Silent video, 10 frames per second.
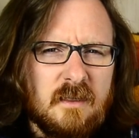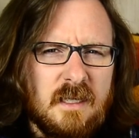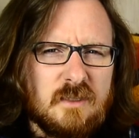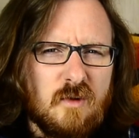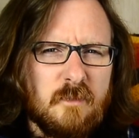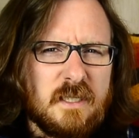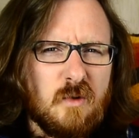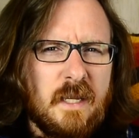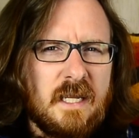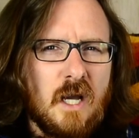It's sort of
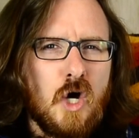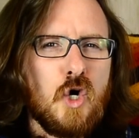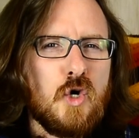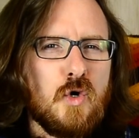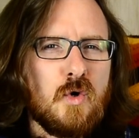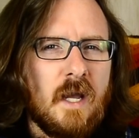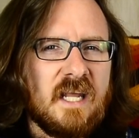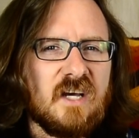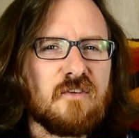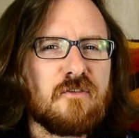between a hu and
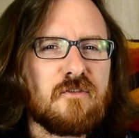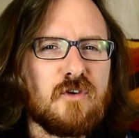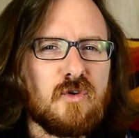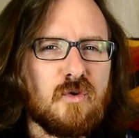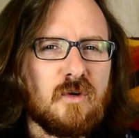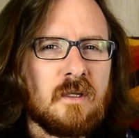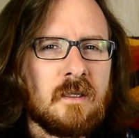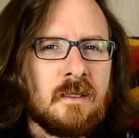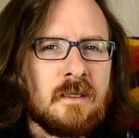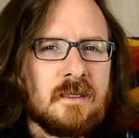a fu.
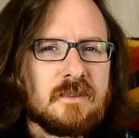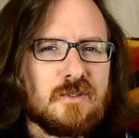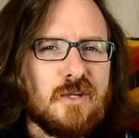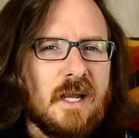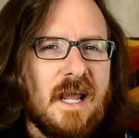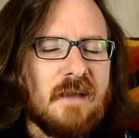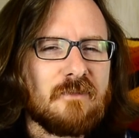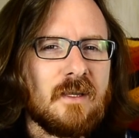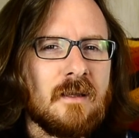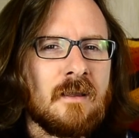So you kind of have
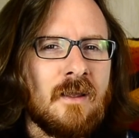to